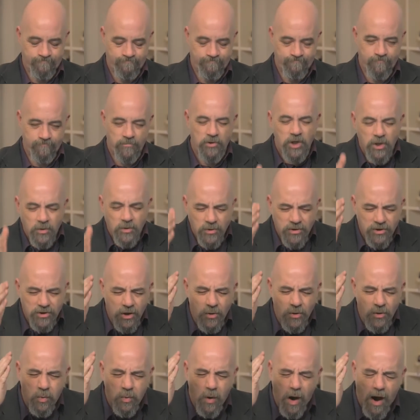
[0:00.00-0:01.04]
You
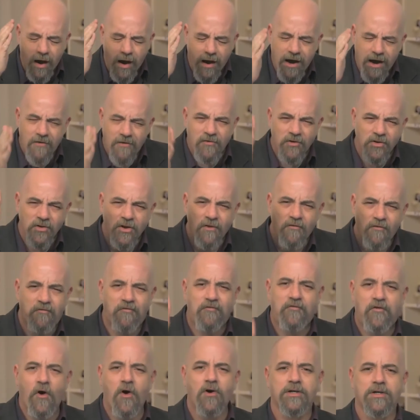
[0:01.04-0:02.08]
do whatever the
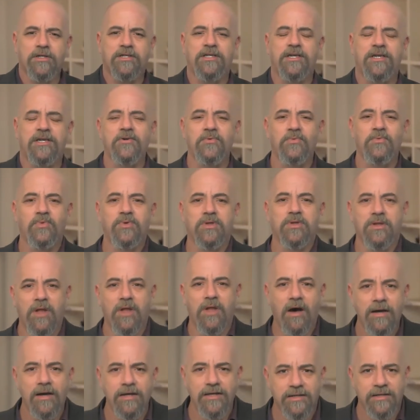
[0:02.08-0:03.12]
fuck you
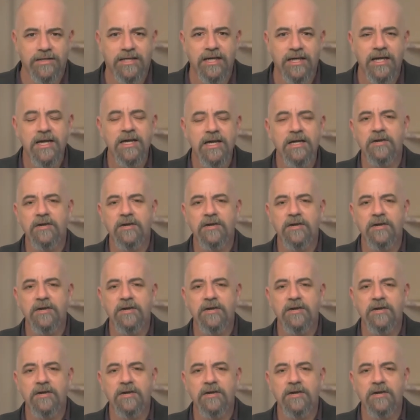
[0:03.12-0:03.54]
like.